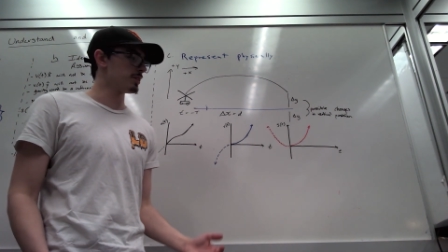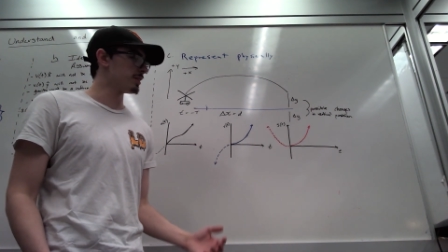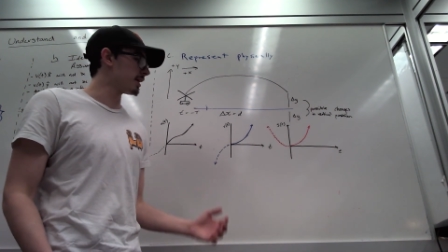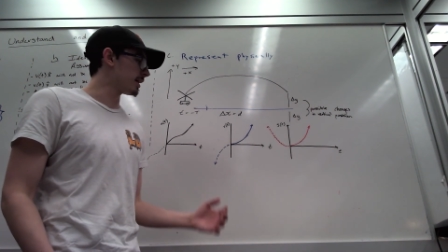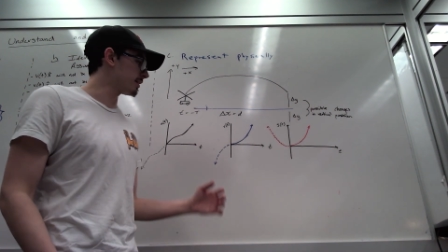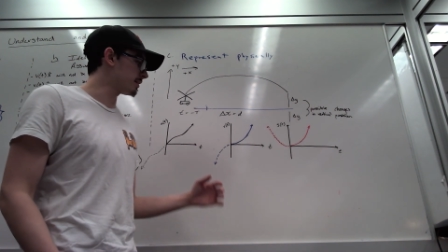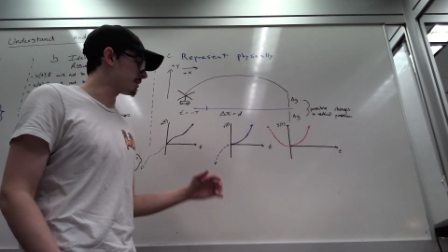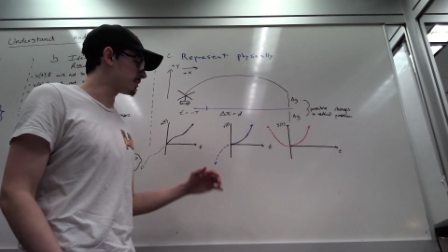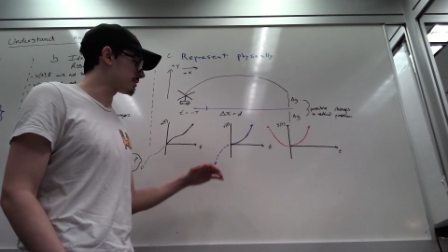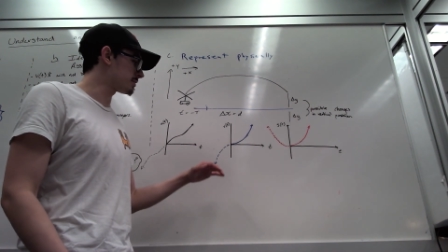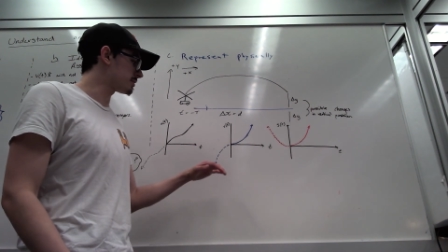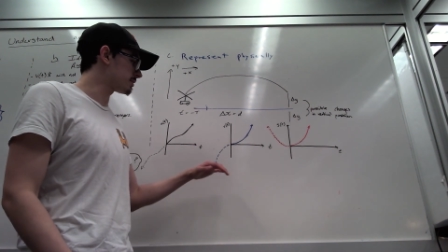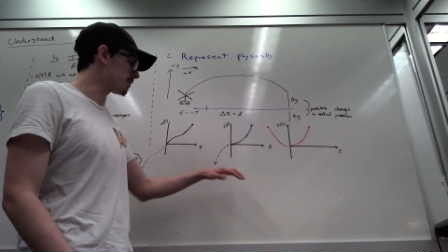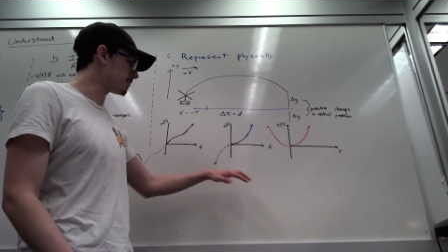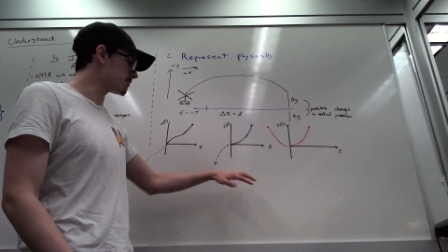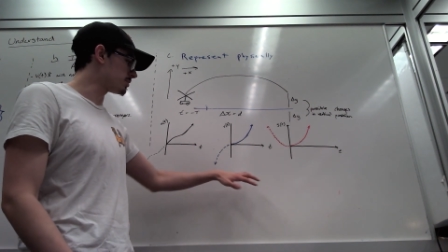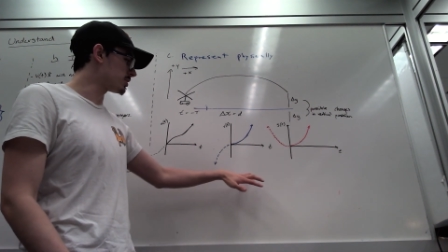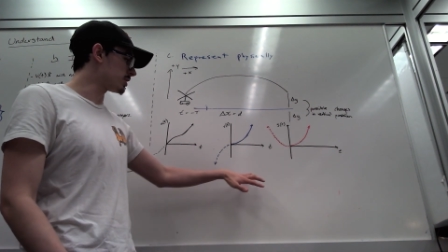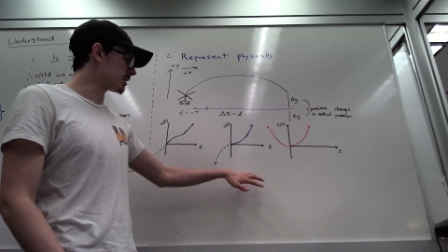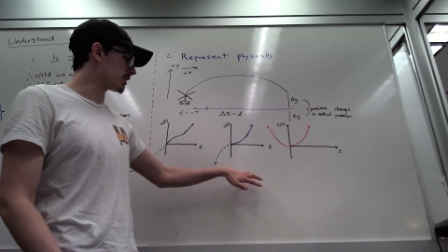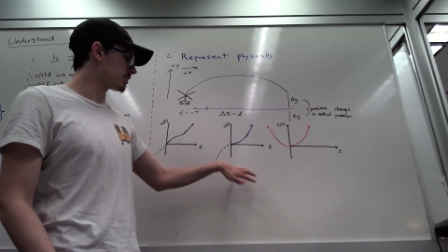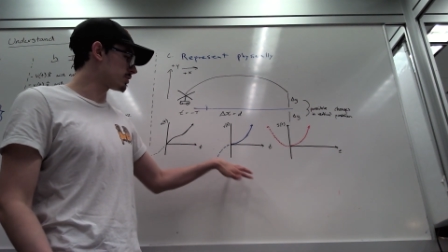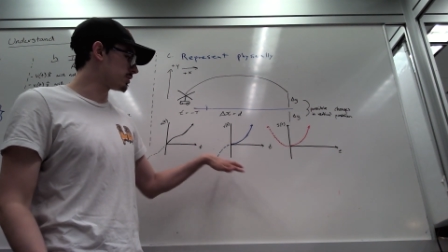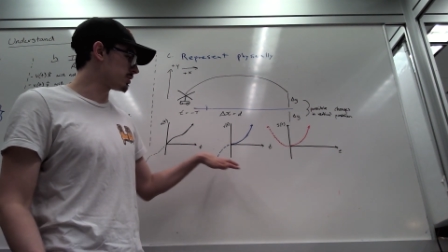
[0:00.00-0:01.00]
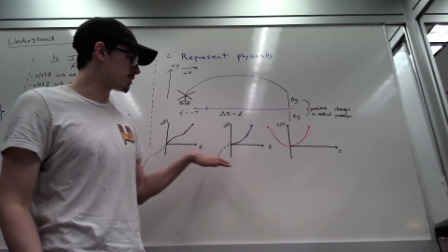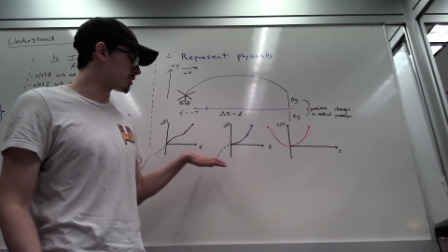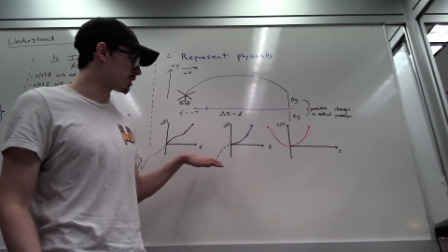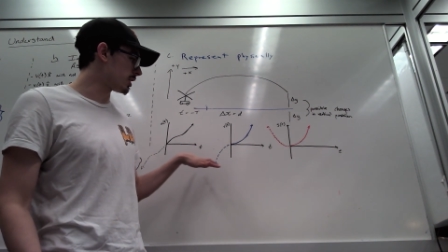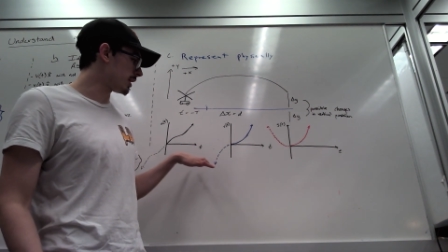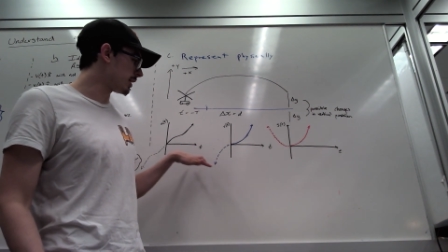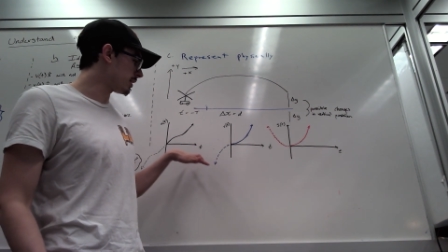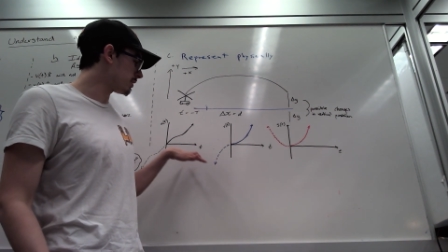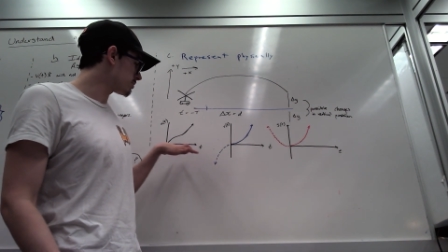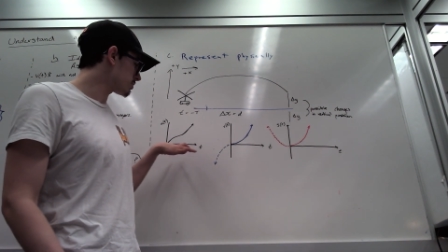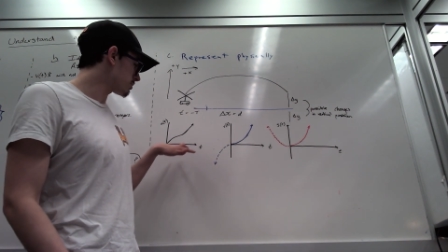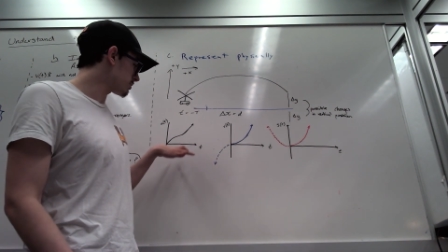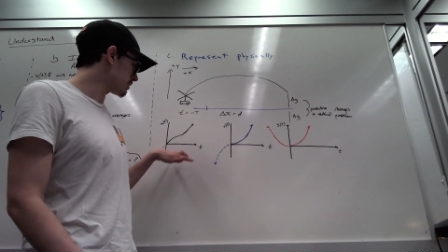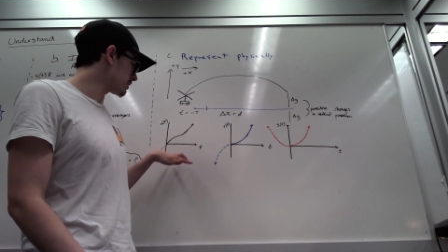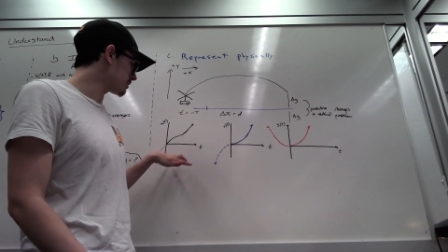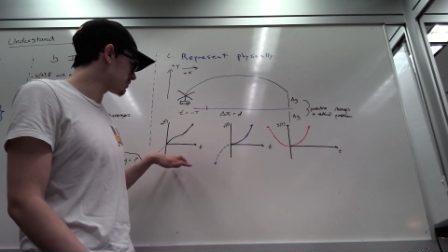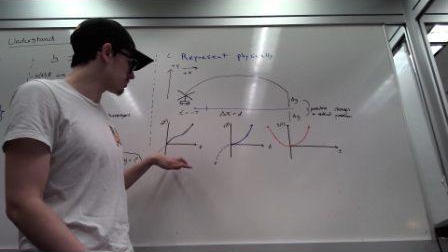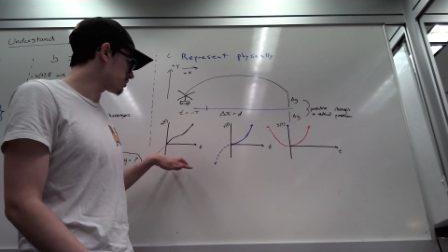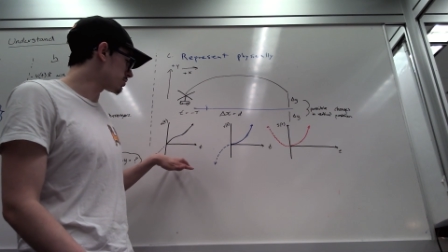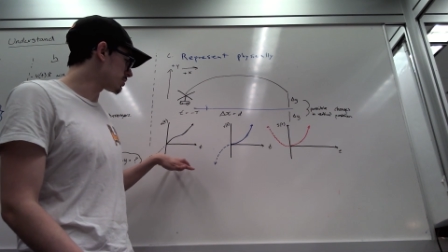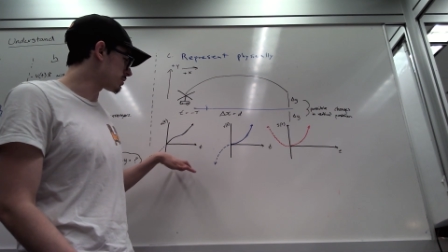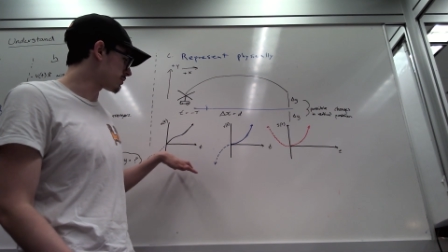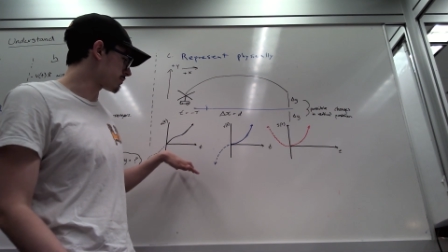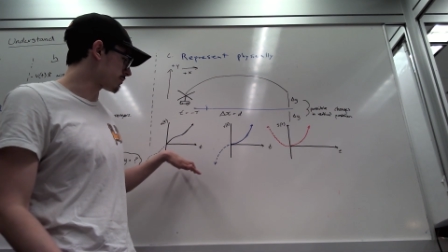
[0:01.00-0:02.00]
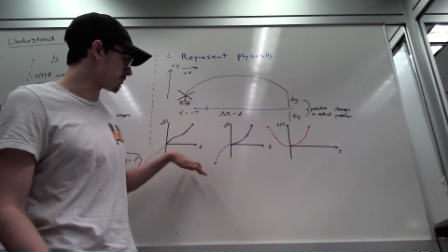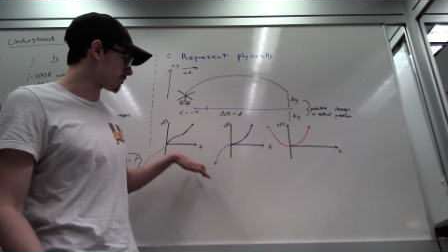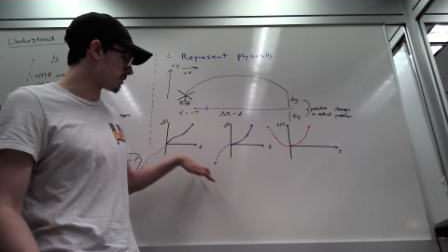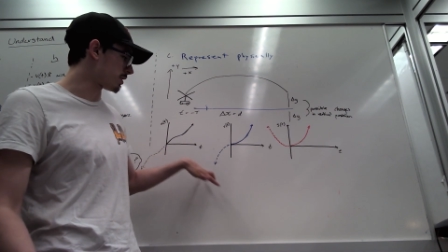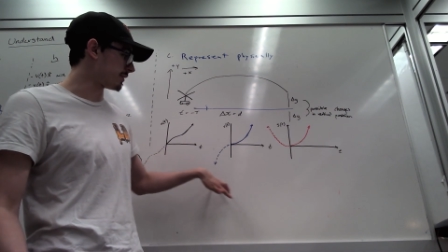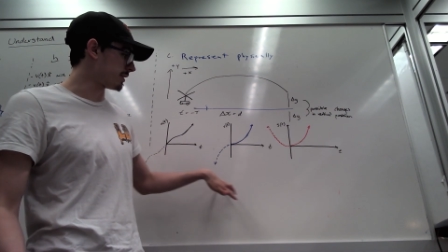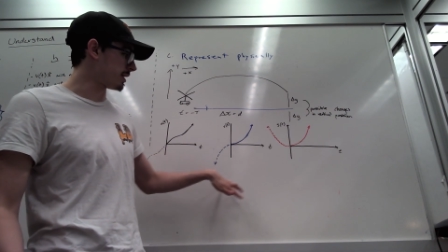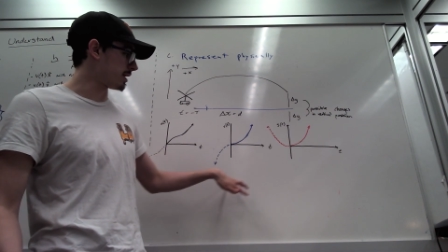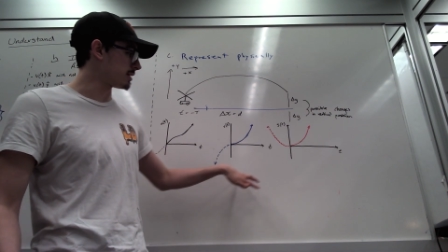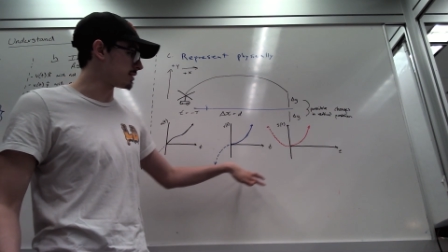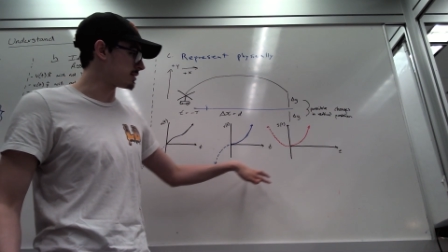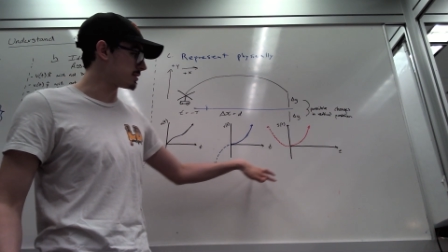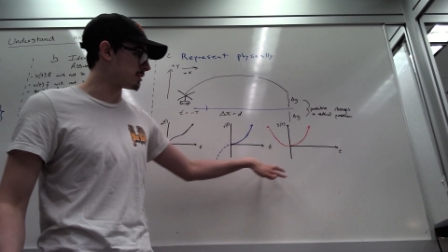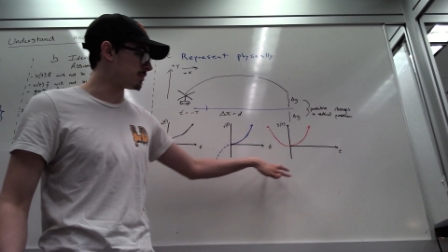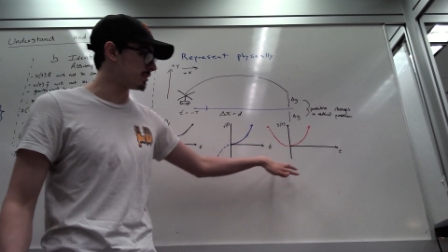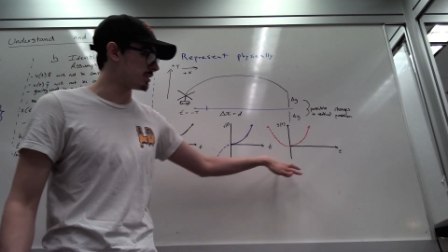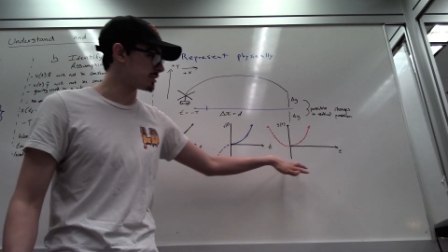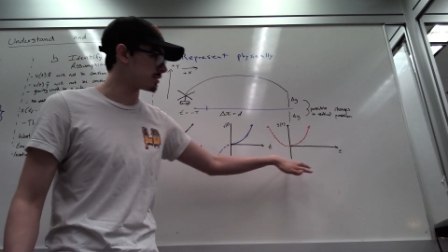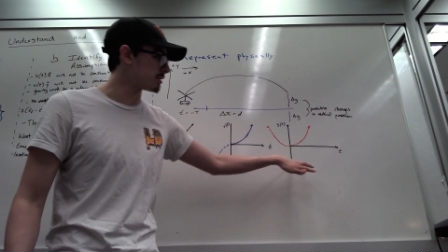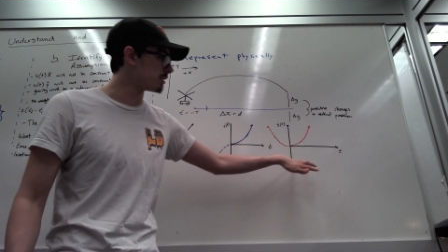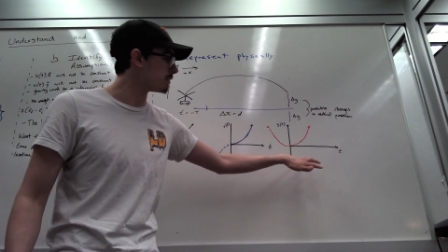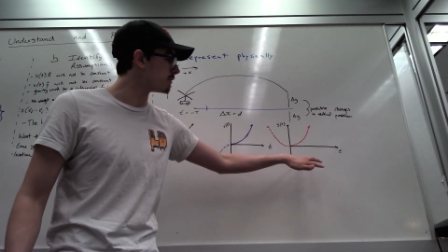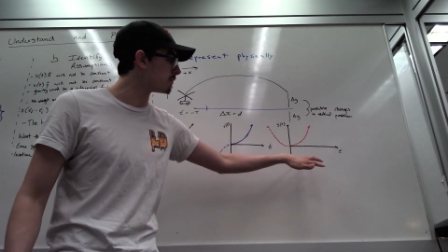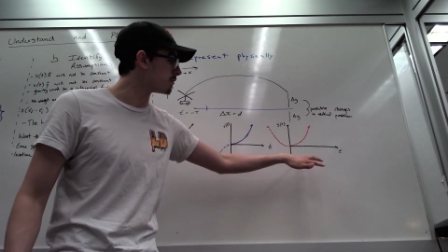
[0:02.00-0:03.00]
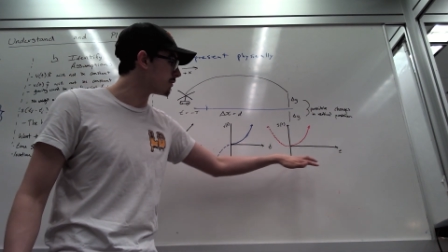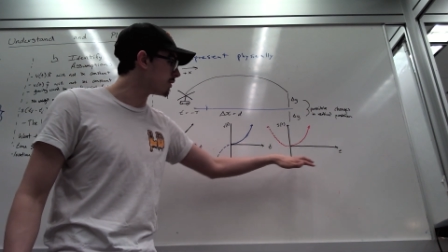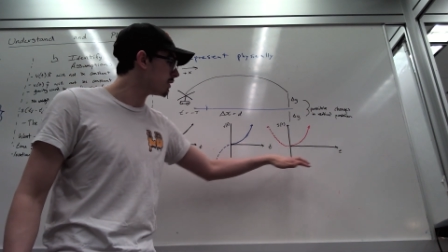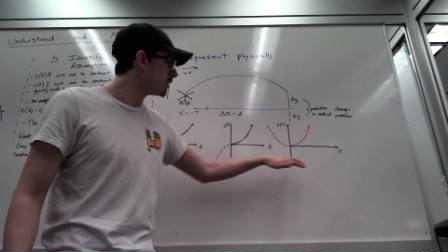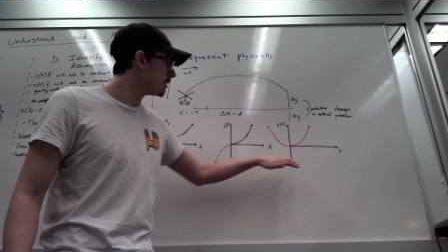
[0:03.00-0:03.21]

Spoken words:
that is subject to change. These are just rough estimates of